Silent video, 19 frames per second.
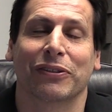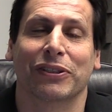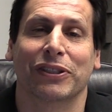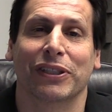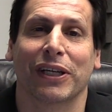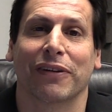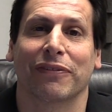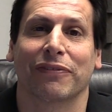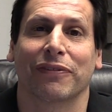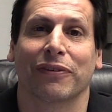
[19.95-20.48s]

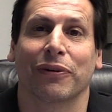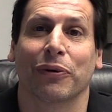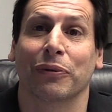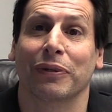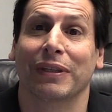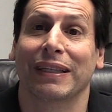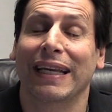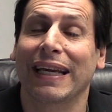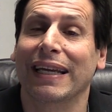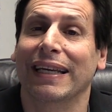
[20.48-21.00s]
Jeff
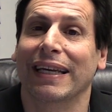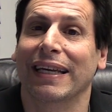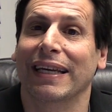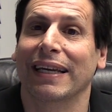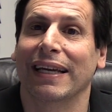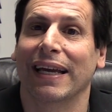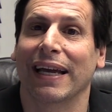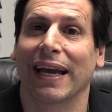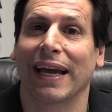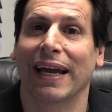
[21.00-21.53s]
Golini,
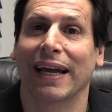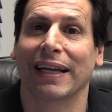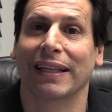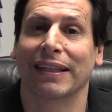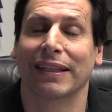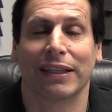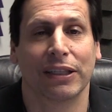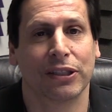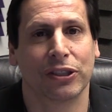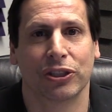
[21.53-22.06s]

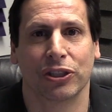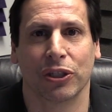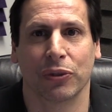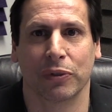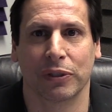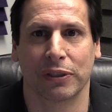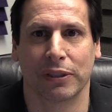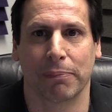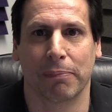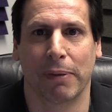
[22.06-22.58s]
and this
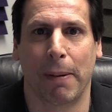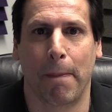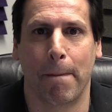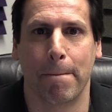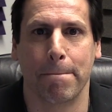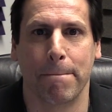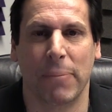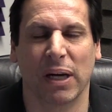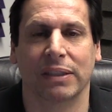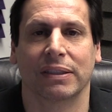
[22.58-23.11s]
show is about
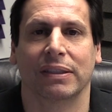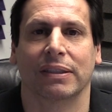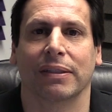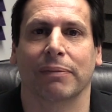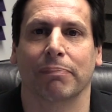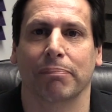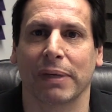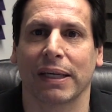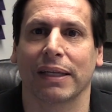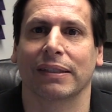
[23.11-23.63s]

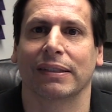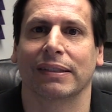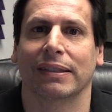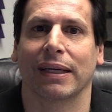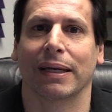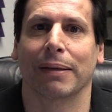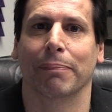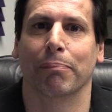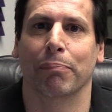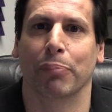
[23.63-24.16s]
busting myths
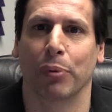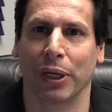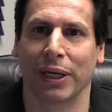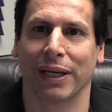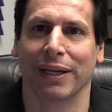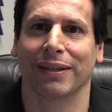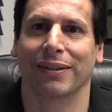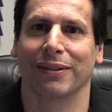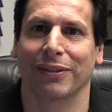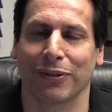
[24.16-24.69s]
and
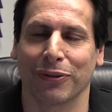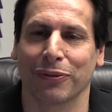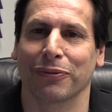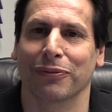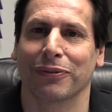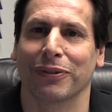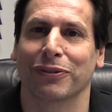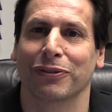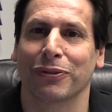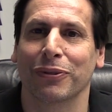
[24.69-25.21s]
bringing you
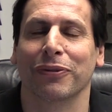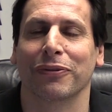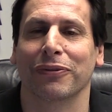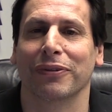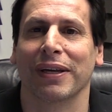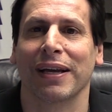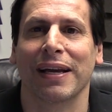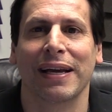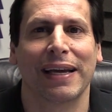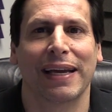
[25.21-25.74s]
the
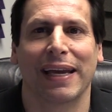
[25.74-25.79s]
truth.